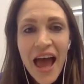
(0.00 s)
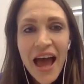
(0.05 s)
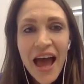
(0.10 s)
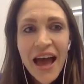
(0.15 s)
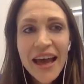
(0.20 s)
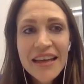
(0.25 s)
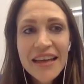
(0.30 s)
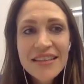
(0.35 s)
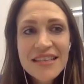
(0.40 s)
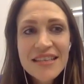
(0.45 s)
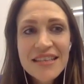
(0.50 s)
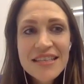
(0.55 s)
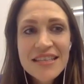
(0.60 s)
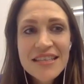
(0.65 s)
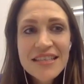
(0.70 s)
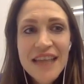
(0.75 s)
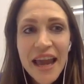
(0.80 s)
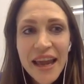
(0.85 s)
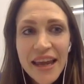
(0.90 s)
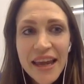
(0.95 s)
It's the
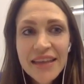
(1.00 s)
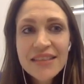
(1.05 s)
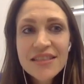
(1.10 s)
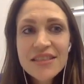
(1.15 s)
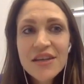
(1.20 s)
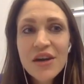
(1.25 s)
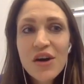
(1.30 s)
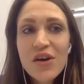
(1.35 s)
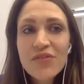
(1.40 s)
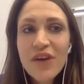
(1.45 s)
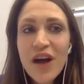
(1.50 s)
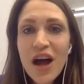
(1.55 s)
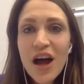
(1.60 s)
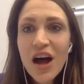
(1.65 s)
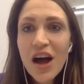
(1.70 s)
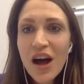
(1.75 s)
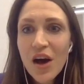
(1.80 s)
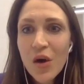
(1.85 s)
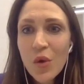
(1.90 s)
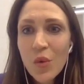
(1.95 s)
second of
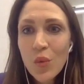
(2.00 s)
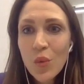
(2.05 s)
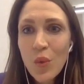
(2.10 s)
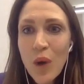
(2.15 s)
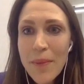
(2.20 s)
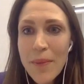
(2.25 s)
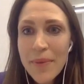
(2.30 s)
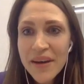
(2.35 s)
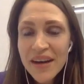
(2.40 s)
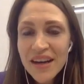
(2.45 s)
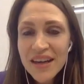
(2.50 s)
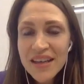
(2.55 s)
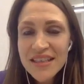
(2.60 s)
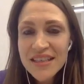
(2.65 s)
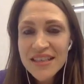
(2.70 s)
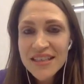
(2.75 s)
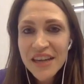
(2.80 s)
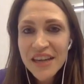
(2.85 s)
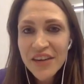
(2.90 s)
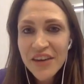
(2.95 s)
our webinar
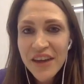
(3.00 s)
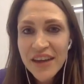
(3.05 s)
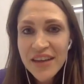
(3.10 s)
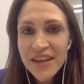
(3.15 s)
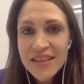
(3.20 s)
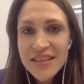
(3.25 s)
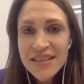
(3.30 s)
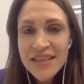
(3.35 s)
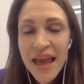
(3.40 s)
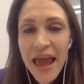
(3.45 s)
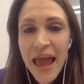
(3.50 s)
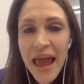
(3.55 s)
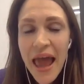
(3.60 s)
series,